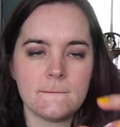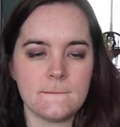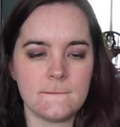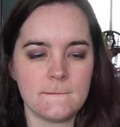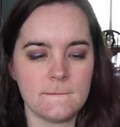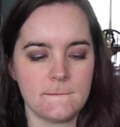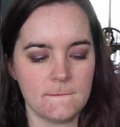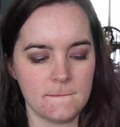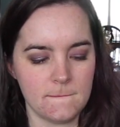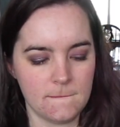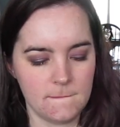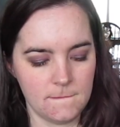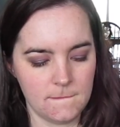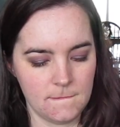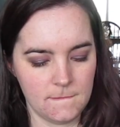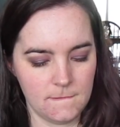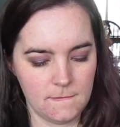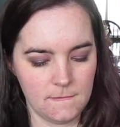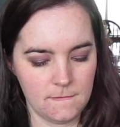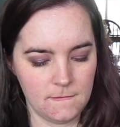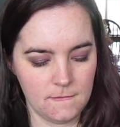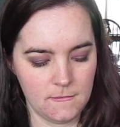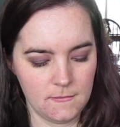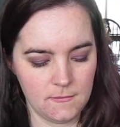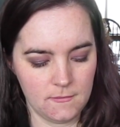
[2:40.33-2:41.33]

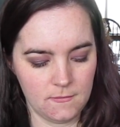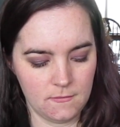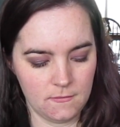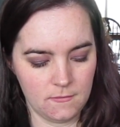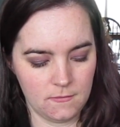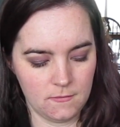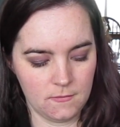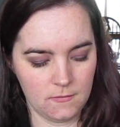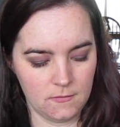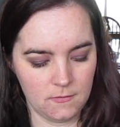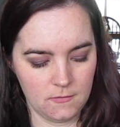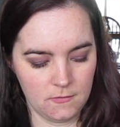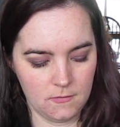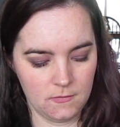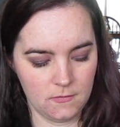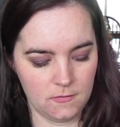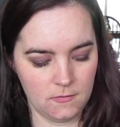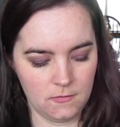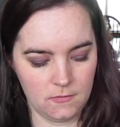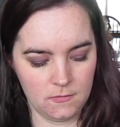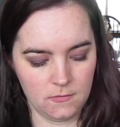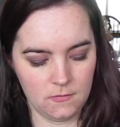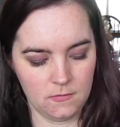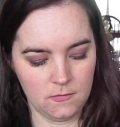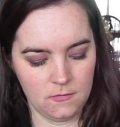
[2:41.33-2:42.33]

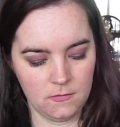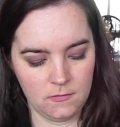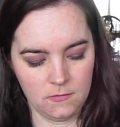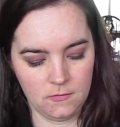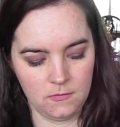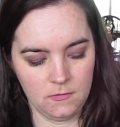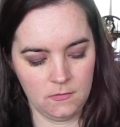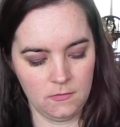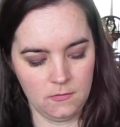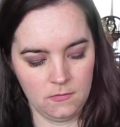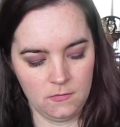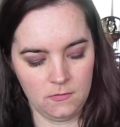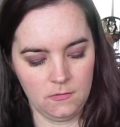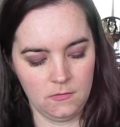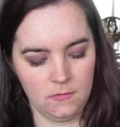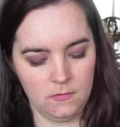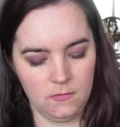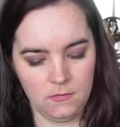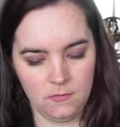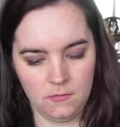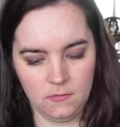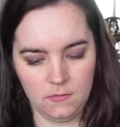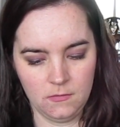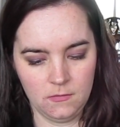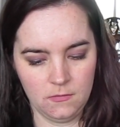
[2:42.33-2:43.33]

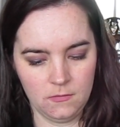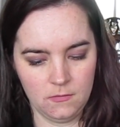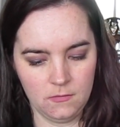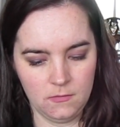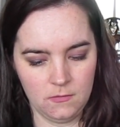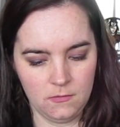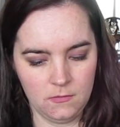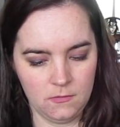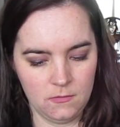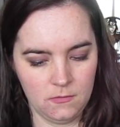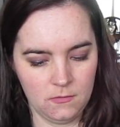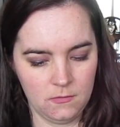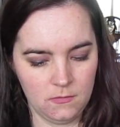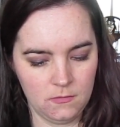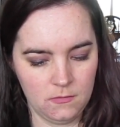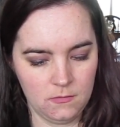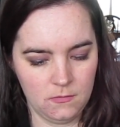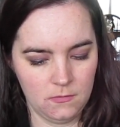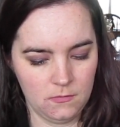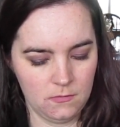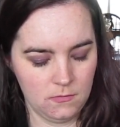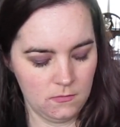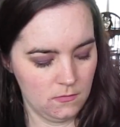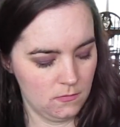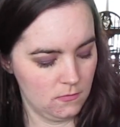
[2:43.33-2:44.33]

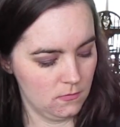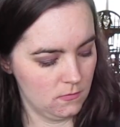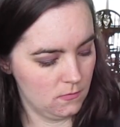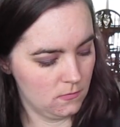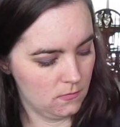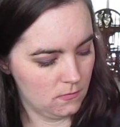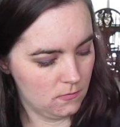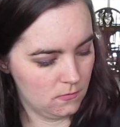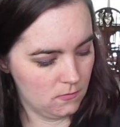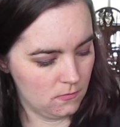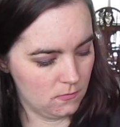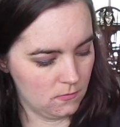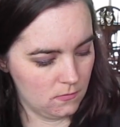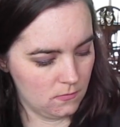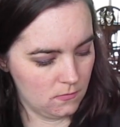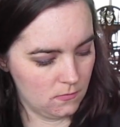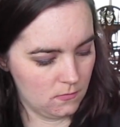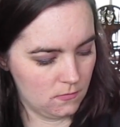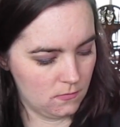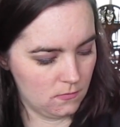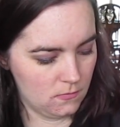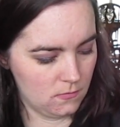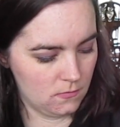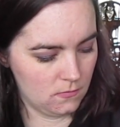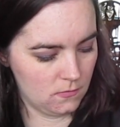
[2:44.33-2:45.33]

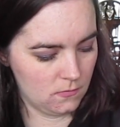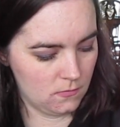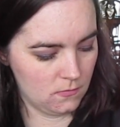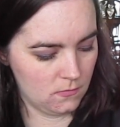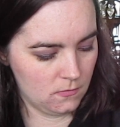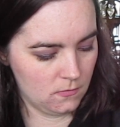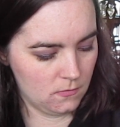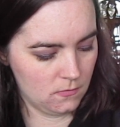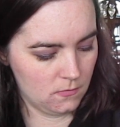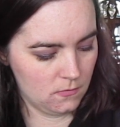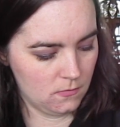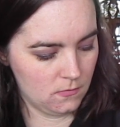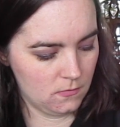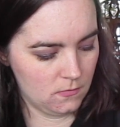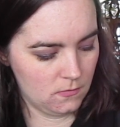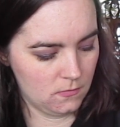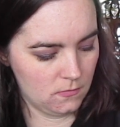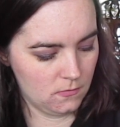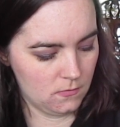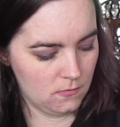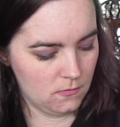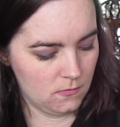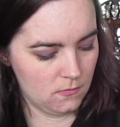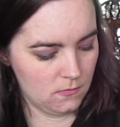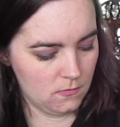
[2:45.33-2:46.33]

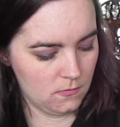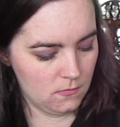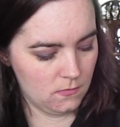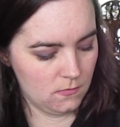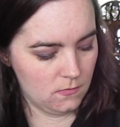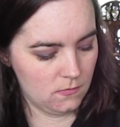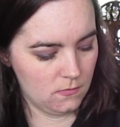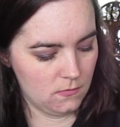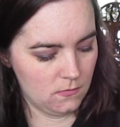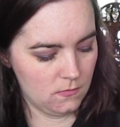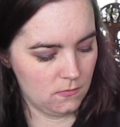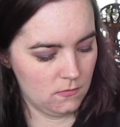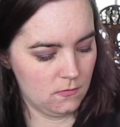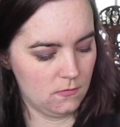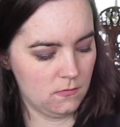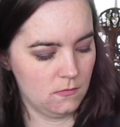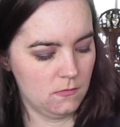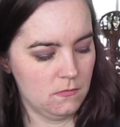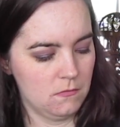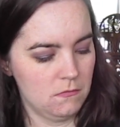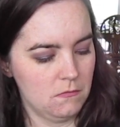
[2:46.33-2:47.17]
Nobody speaks.